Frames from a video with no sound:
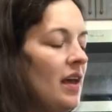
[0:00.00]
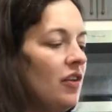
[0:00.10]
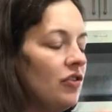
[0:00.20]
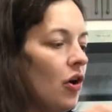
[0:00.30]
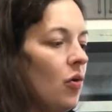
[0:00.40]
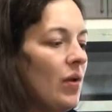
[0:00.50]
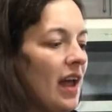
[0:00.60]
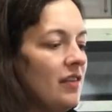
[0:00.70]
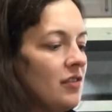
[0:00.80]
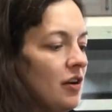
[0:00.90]
So when
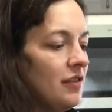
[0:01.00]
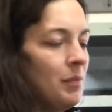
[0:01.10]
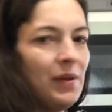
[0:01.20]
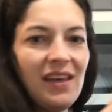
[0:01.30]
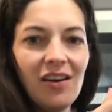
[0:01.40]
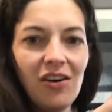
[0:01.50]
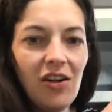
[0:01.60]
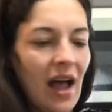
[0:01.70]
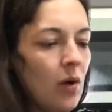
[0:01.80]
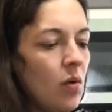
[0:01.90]
I start to
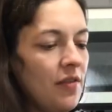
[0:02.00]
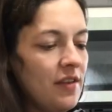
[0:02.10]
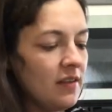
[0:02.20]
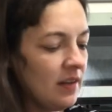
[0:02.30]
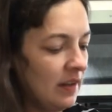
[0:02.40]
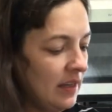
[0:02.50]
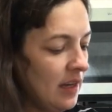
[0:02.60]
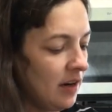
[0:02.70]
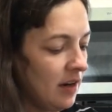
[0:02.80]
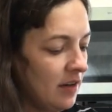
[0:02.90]
peel, I want this
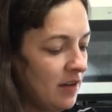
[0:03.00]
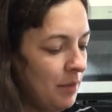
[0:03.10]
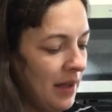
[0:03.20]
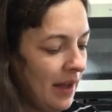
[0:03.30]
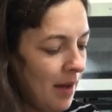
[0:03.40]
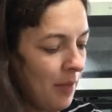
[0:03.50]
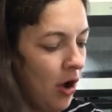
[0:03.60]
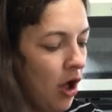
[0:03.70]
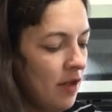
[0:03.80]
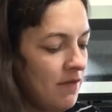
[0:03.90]
clear to pick up
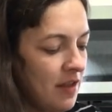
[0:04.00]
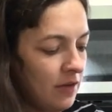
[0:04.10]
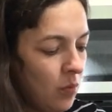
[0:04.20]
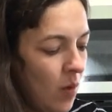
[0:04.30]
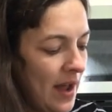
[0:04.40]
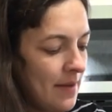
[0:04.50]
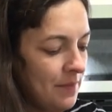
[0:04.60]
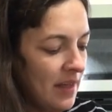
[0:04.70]
all of this white.